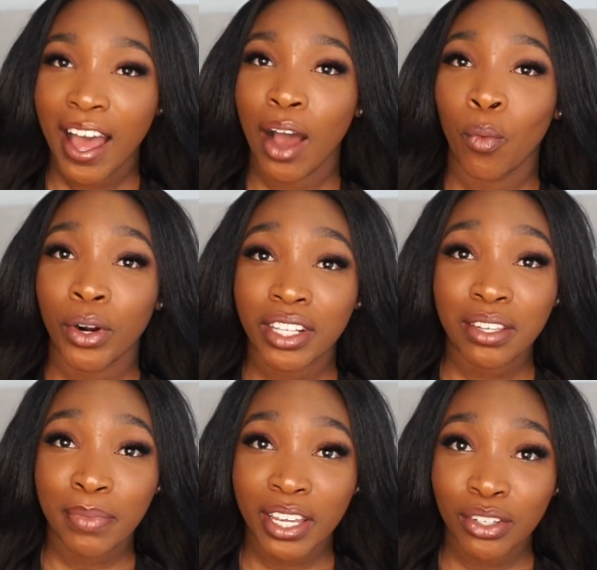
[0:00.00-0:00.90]
I wanted to
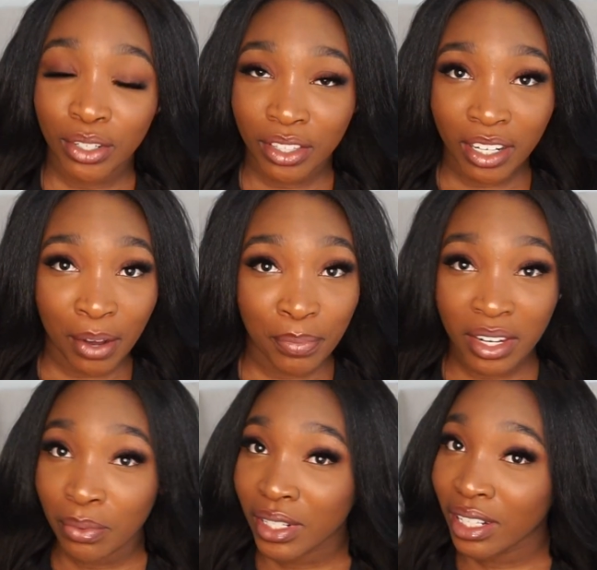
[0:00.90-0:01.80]
make sure the company
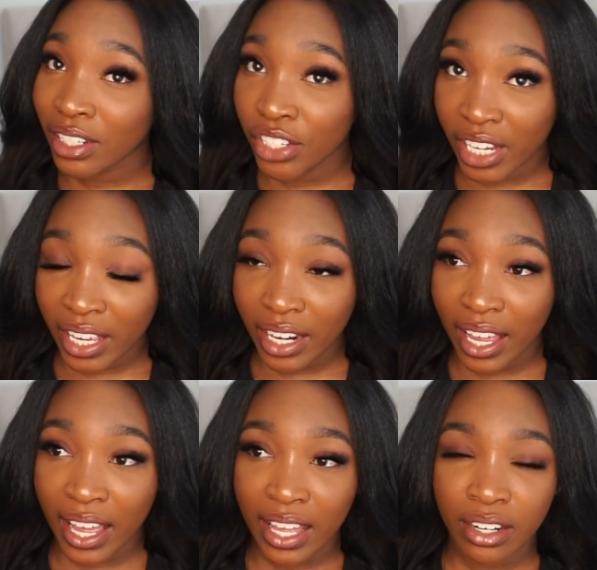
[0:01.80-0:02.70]
was legit,
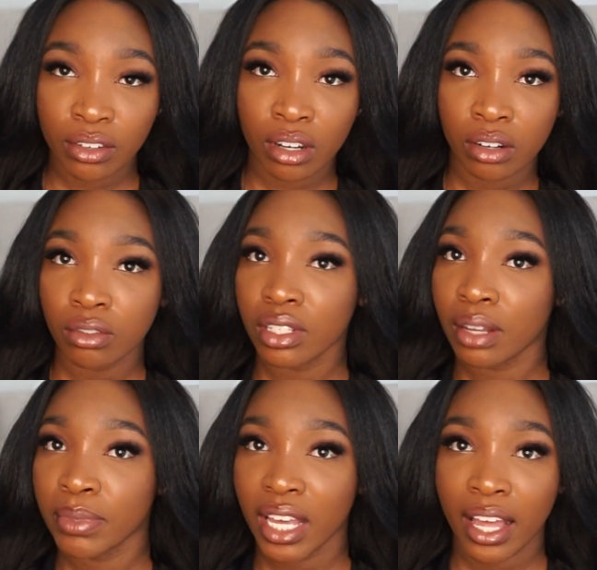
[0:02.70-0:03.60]
and you know,
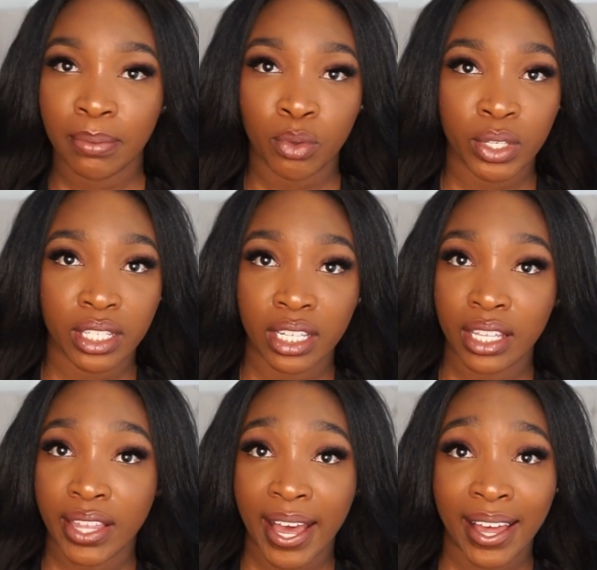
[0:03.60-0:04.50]
sometimes we see
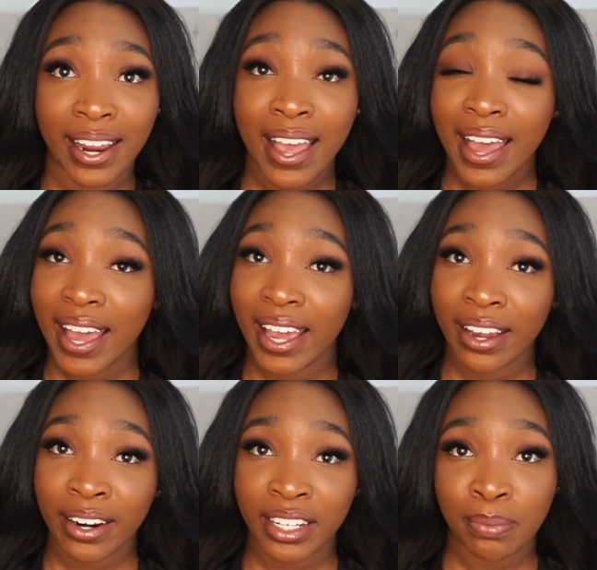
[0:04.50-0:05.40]
that
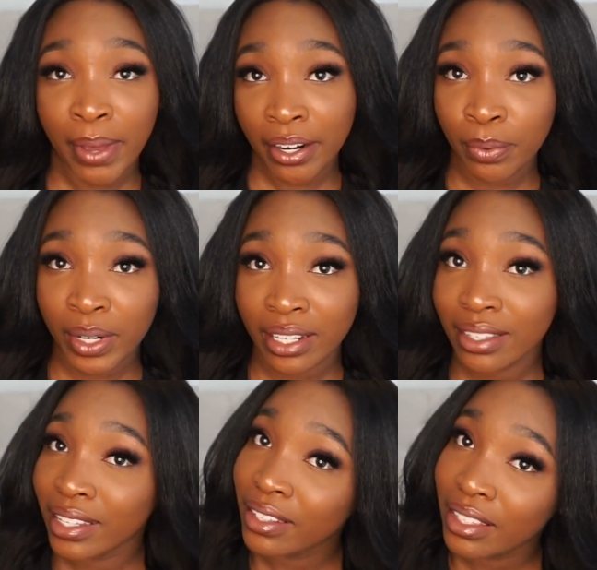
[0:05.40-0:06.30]
hair is better when it's
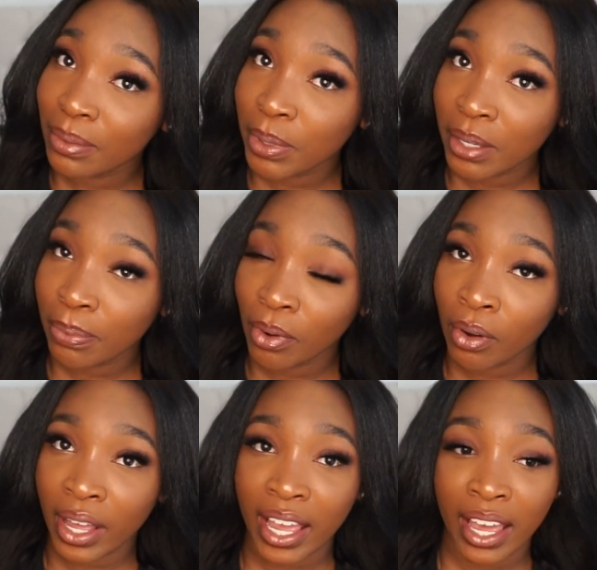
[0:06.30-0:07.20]
sent to people
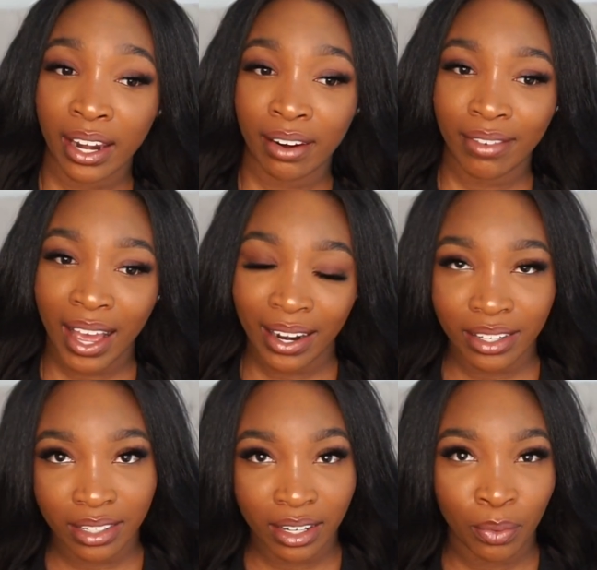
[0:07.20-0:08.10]
and not as
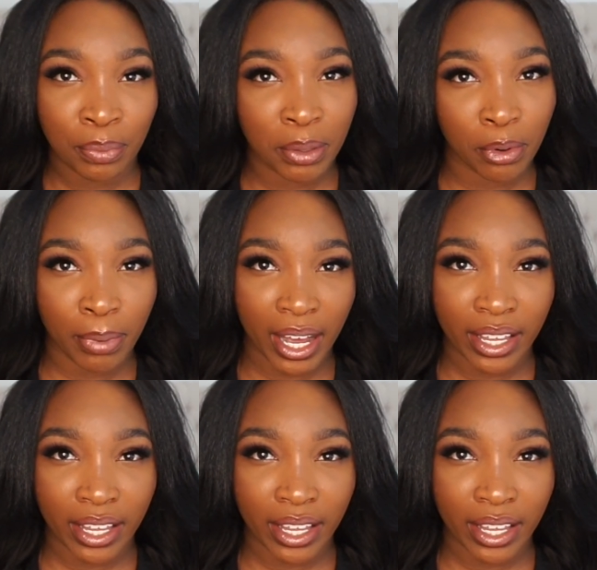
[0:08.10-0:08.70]
good when people buy